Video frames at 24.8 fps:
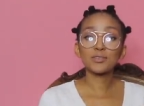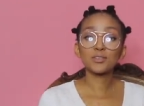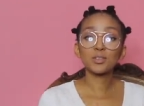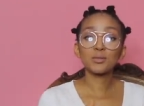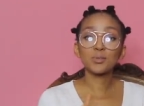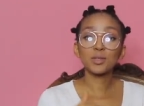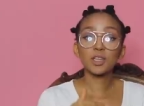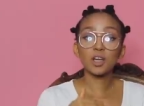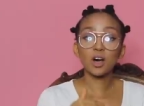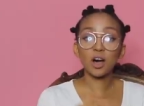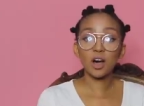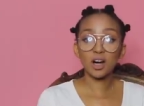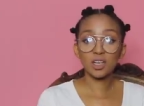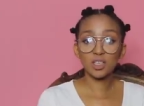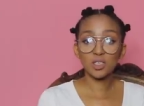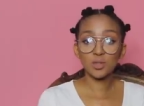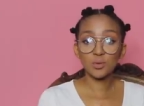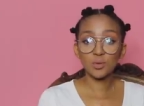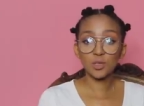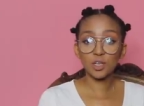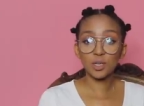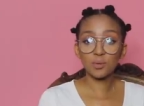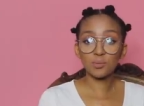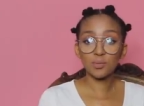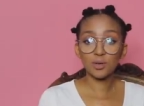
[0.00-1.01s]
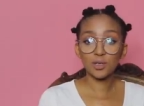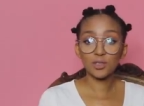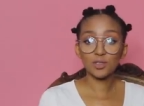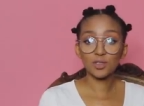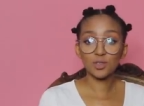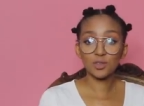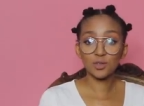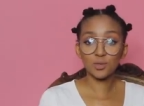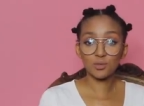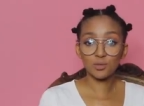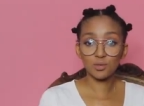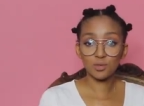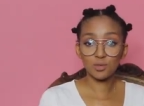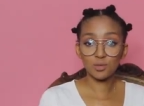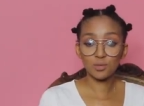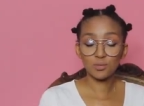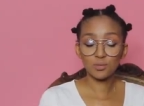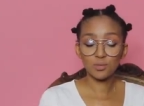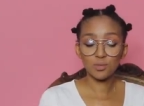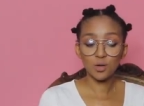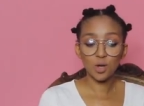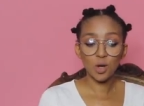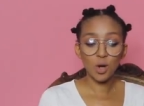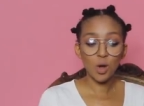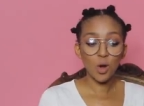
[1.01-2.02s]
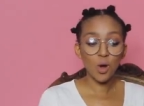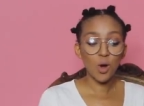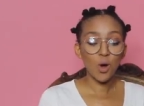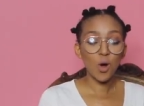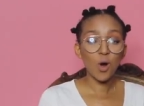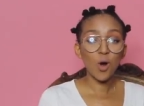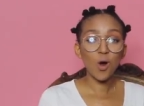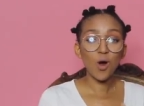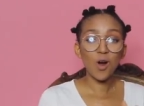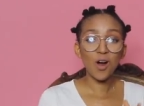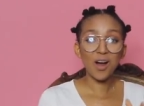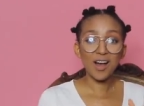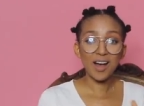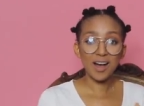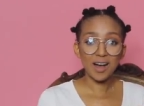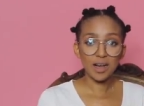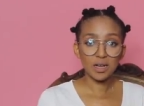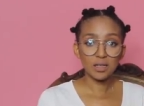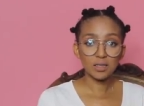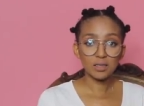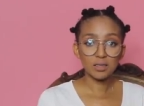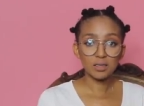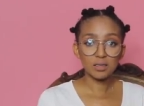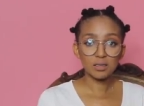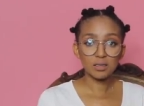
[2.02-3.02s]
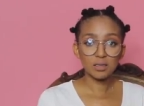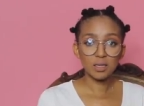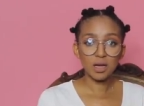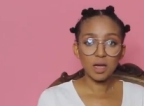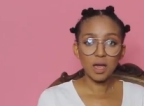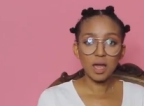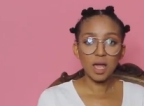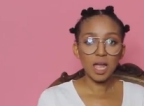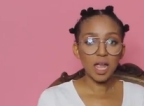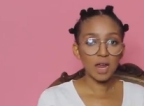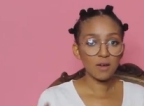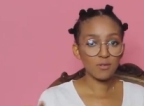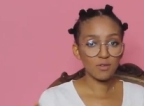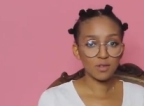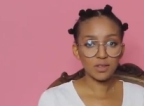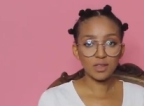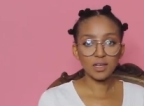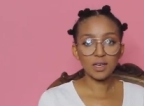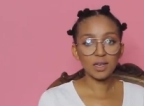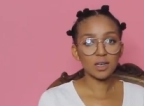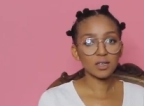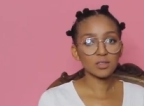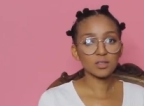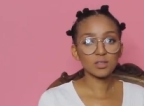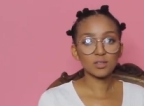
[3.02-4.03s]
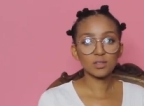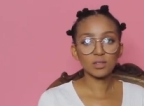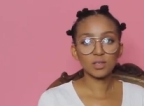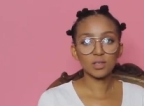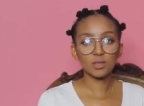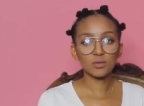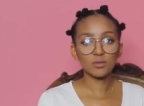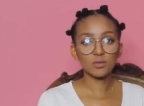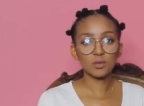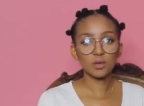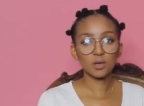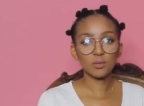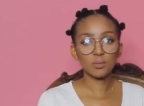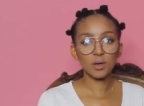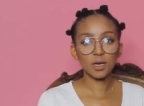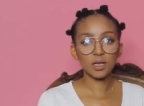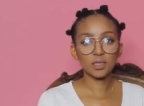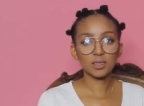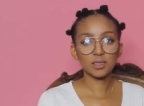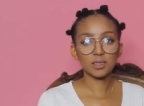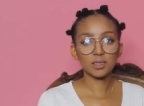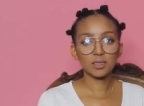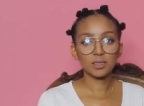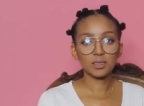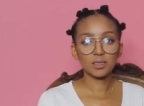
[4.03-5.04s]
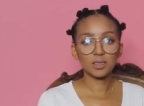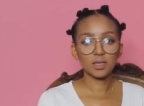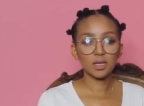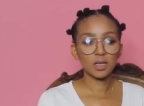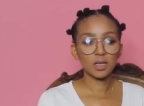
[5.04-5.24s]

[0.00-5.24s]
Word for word: you have to be the hardest working person in the room, or else everything else is gonna fall apart.